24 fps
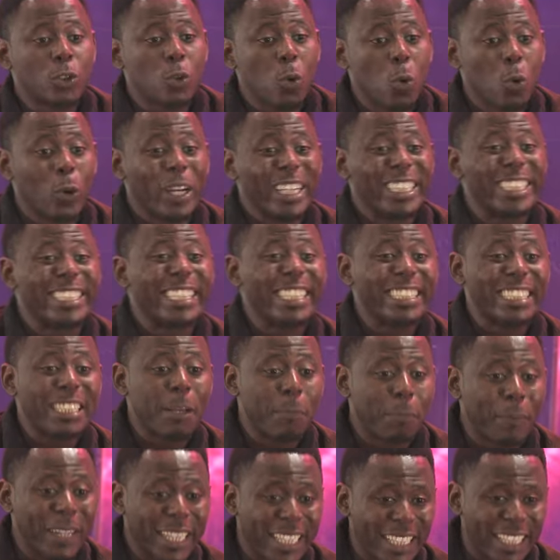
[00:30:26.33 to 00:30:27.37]
school
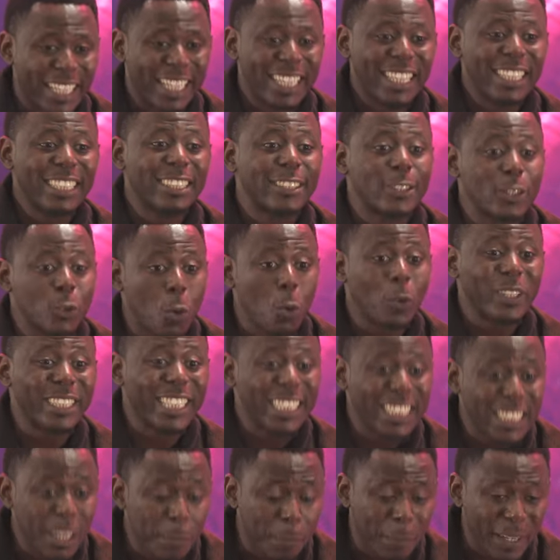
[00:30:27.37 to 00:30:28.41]
discipline. School
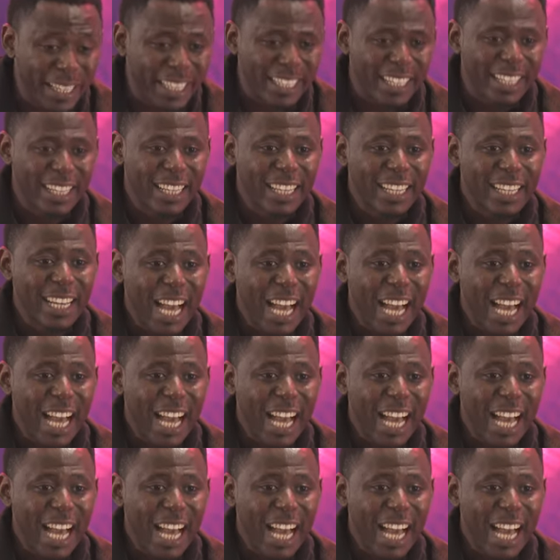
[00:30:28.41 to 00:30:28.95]
discipline.